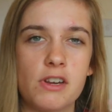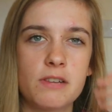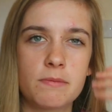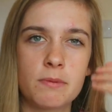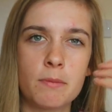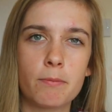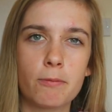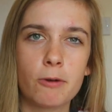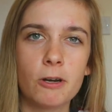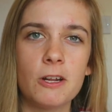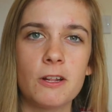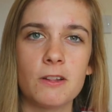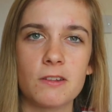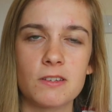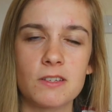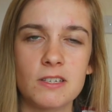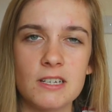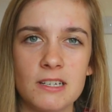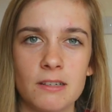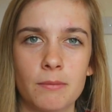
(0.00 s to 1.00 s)
He's been brilliant this
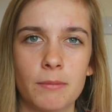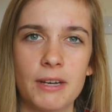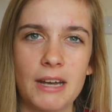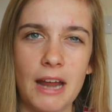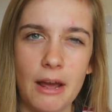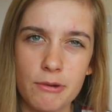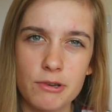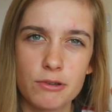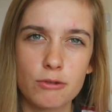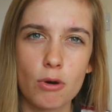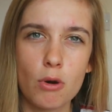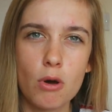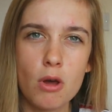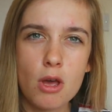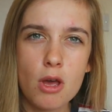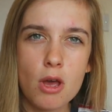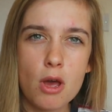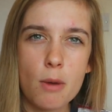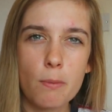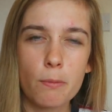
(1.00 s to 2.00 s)
season, but now he's got
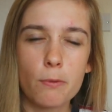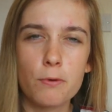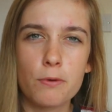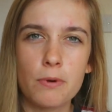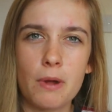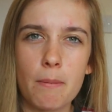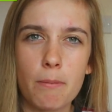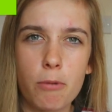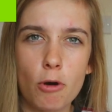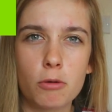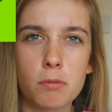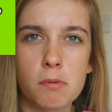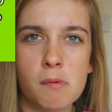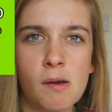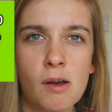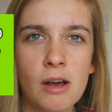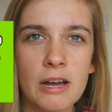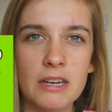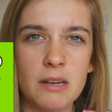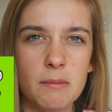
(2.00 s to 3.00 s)
Bruno and Pogba
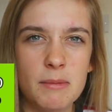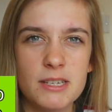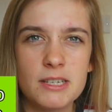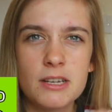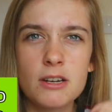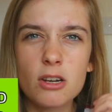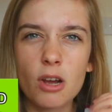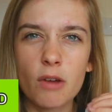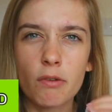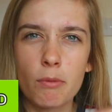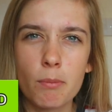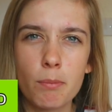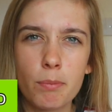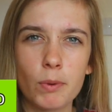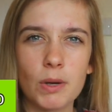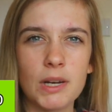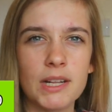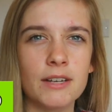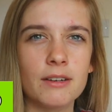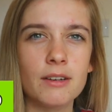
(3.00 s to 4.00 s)
behind him. Is he going to go from
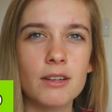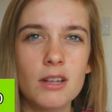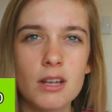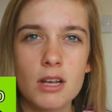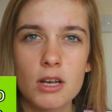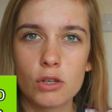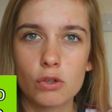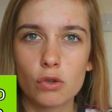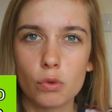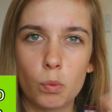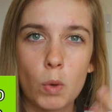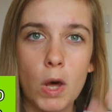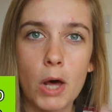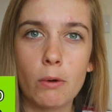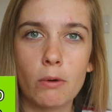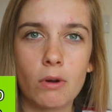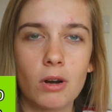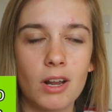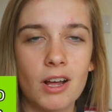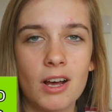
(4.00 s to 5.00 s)
brilliant to
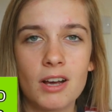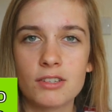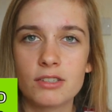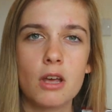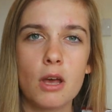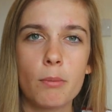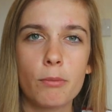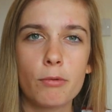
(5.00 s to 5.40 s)
world class?